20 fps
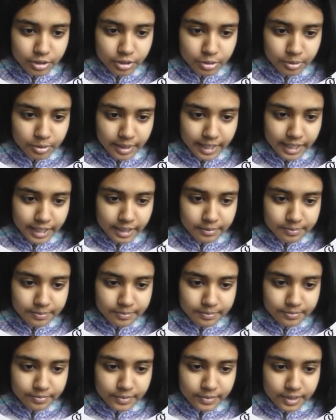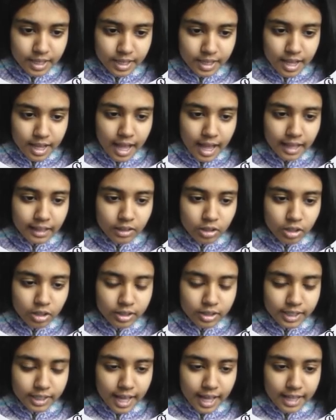all over
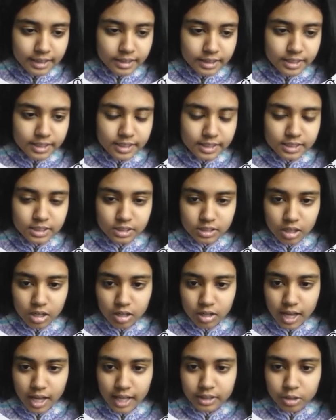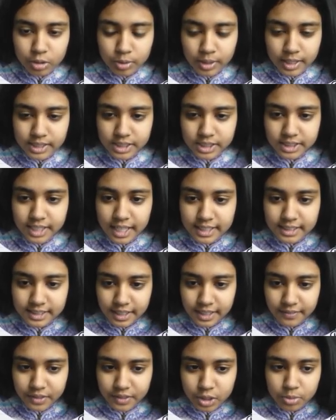2a. And looking at
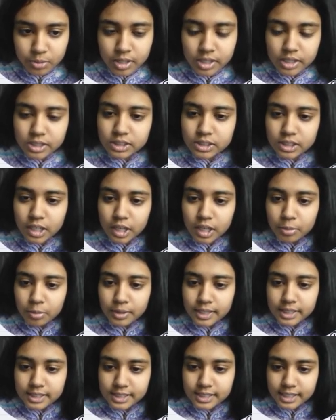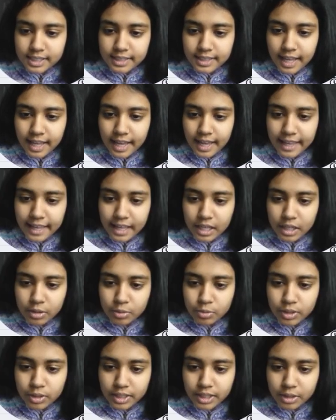this, at the equation that is given to us,
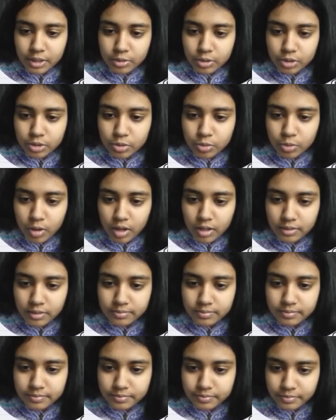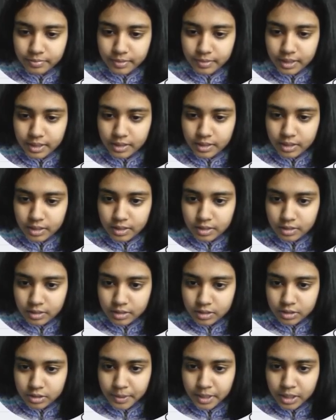we see that a would equal to
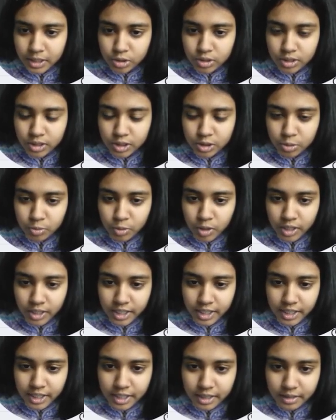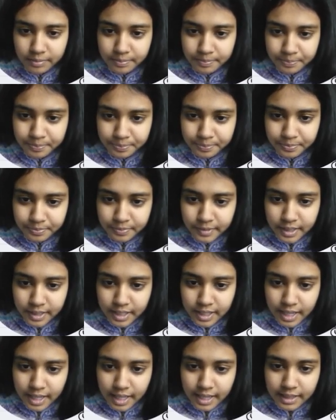1, because there's
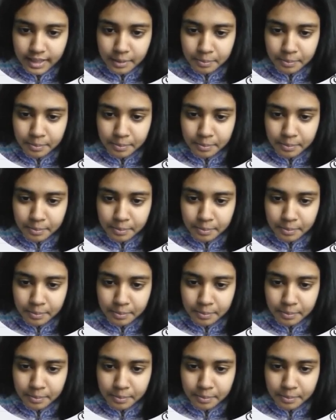a 1